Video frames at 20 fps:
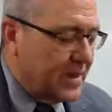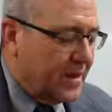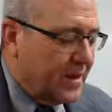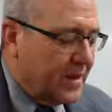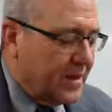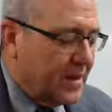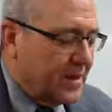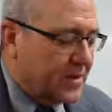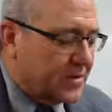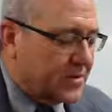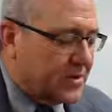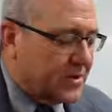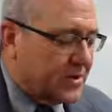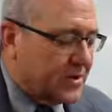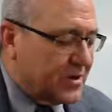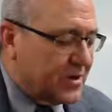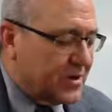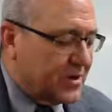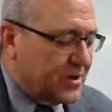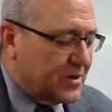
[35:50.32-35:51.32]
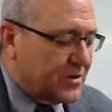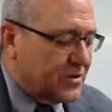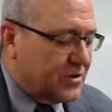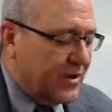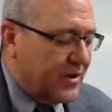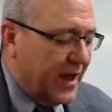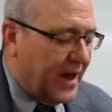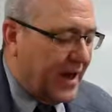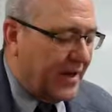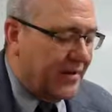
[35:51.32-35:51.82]
Look, is you
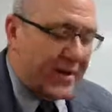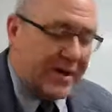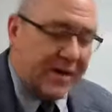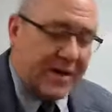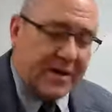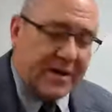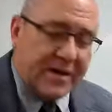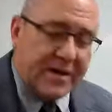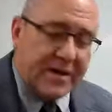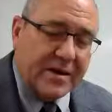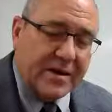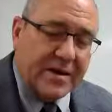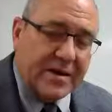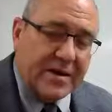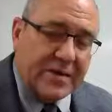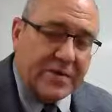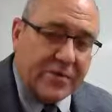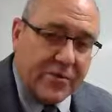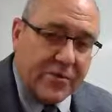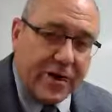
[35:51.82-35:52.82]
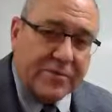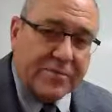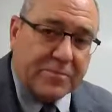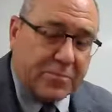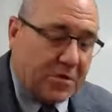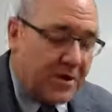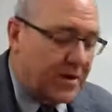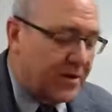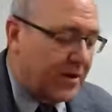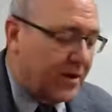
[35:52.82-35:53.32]
have a rough
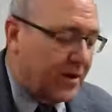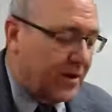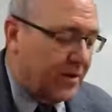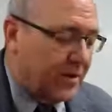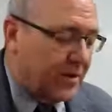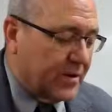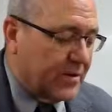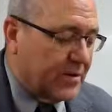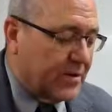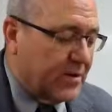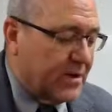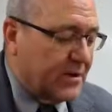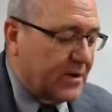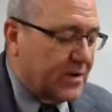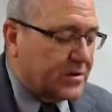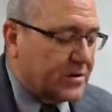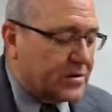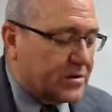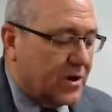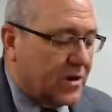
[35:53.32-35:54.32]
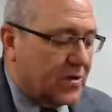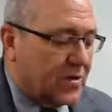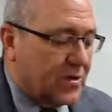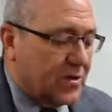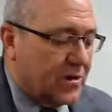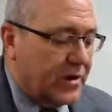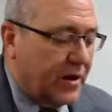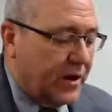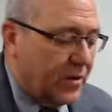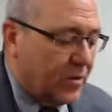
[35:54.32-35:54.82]
breathing on it. So
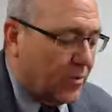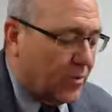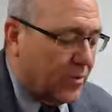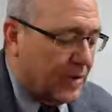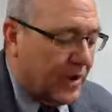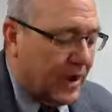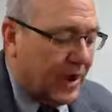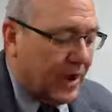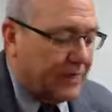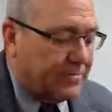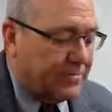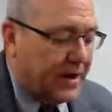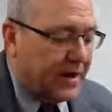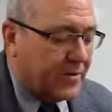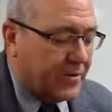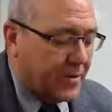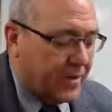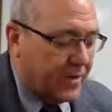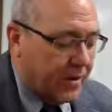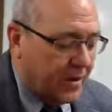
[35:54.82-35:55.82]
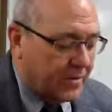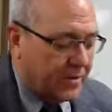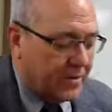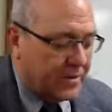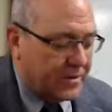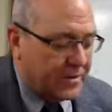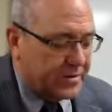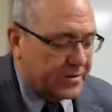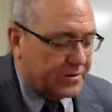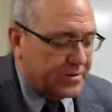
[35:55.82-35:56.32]
the other one, a
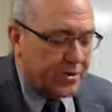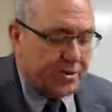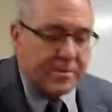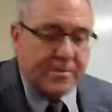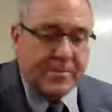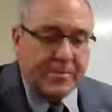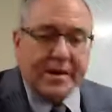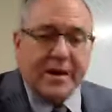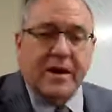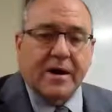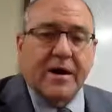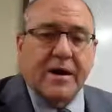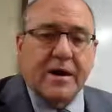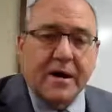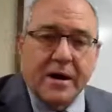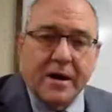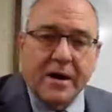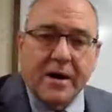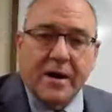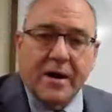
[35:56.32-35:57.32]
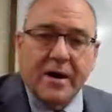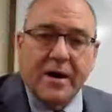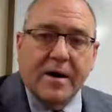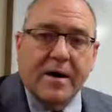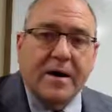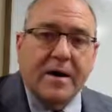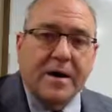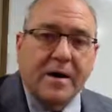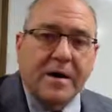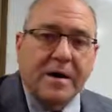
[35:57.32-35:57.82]
Mayron. So you make a ha.
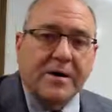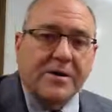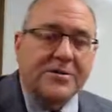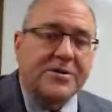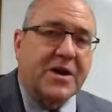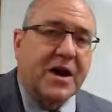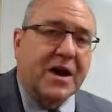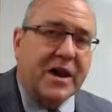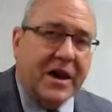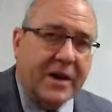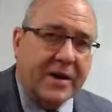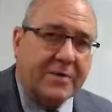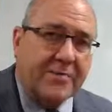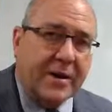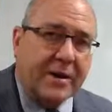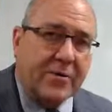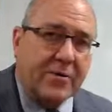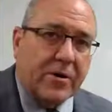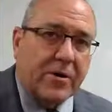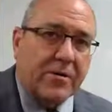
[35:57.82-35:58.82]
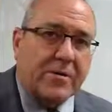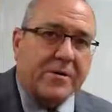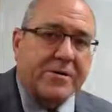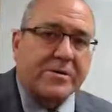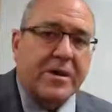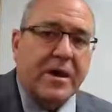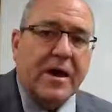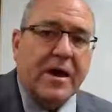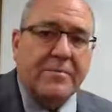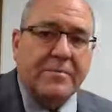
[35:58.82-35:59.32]
It's not a Mayron. It's
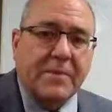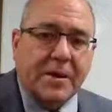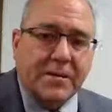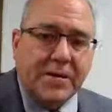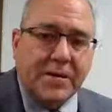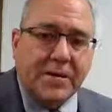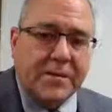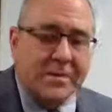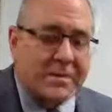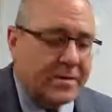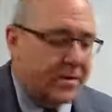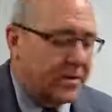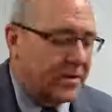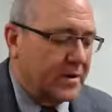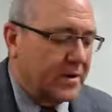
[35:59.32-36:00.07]
a Mayron.